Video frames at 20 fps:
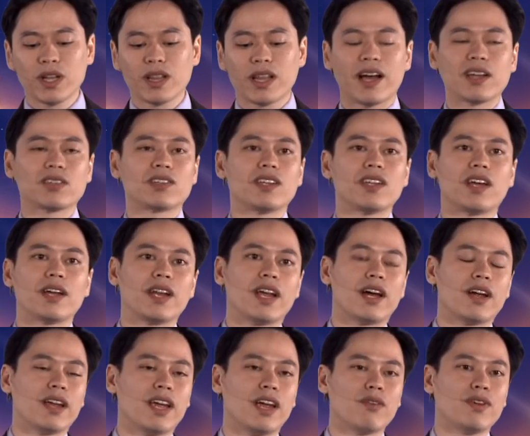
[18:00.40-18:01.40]
realize that not
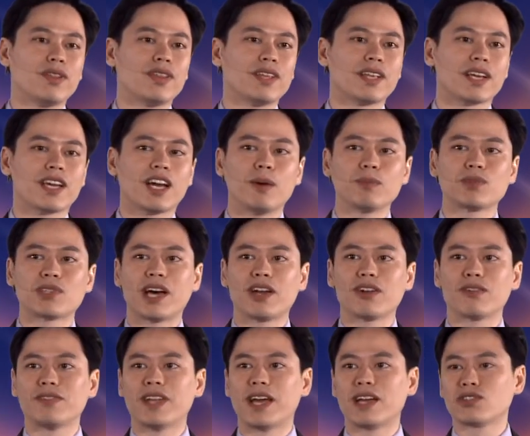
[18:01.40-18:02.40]
uh, everything that comes
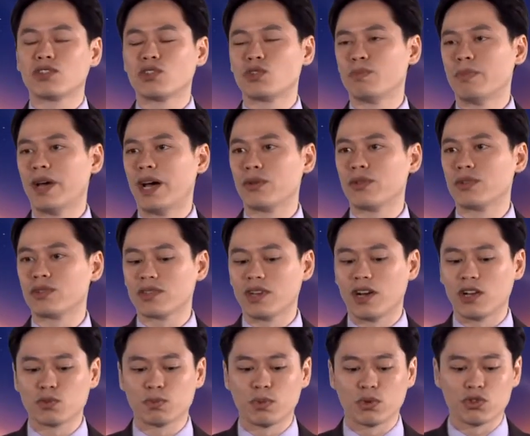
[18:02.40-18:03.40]
out of NASA's mouth is
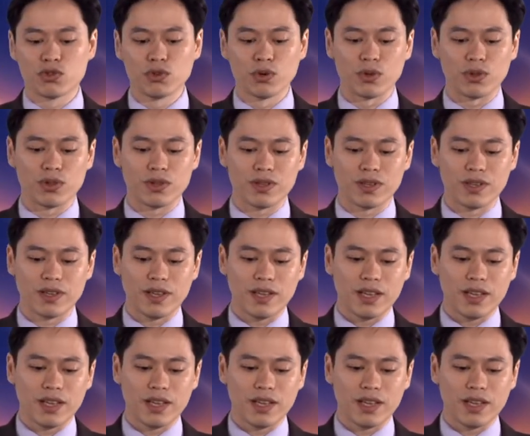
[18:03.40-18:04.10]
gospel truth.